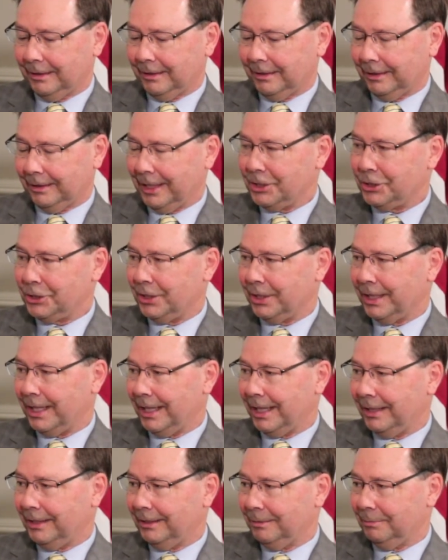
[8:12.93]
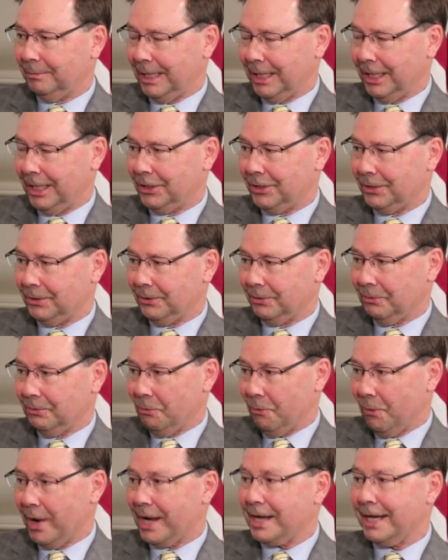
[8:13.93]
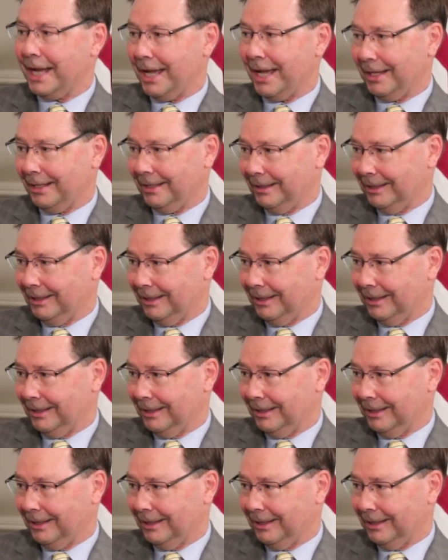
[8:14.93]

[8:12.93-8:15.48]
election day means one day.